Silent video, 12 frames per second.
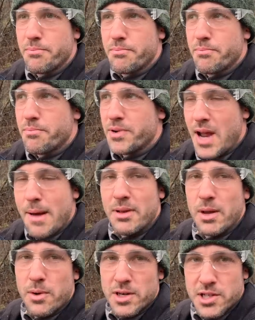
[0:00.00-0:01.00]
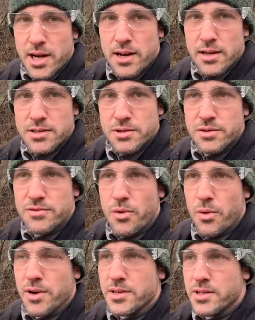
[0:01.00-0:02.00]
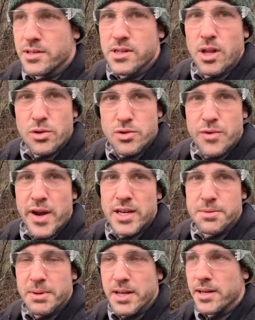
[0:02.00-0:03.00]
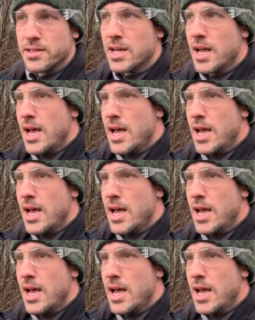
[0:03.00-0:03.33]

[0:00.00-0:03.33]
predominantly what a shotgun's used for is, is close range, because